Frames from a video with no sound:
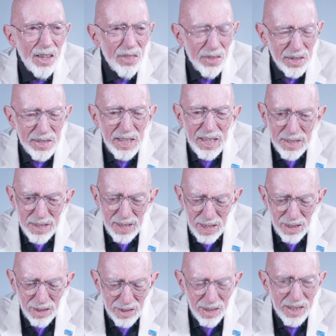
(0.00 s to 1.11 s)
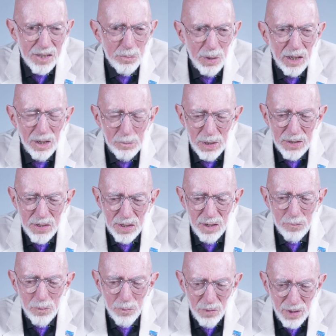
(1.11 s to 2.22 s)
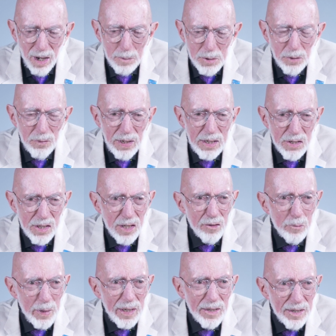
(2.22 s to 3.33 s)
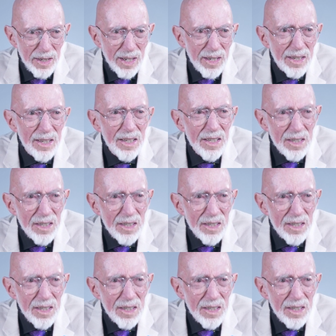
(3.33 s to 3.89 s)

the detailed experiments that have, observations that have been done